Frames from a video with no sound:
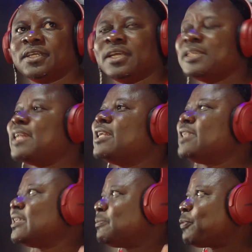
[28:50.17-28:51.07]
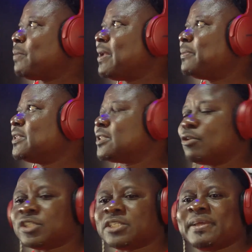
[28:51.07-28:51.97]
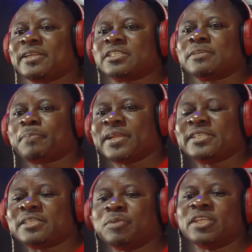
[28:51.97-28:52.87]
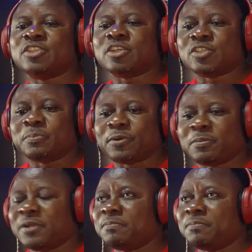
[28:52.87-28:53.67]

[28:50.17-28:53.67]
then the problem is Osimhen doesn't play. Simeone is also a problem.